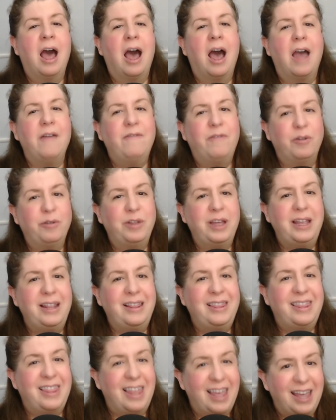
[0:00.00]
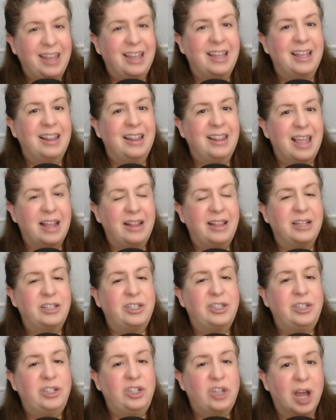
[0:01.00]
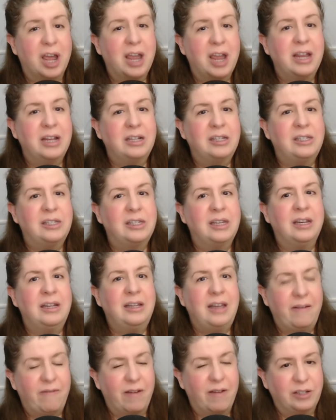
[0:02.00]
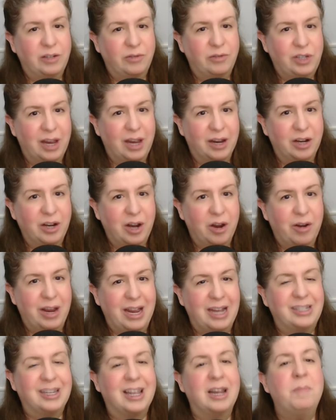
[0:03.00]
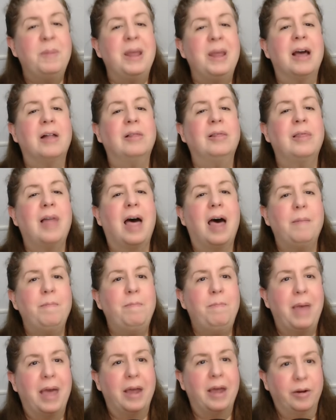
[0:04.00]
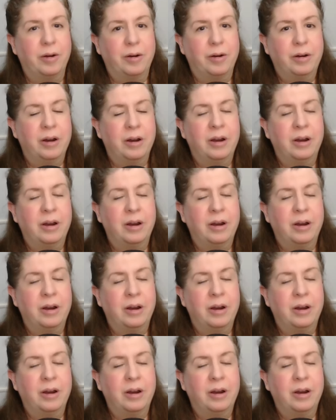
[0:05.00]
I fully think that this Giants defensive secondary is going to be a lot better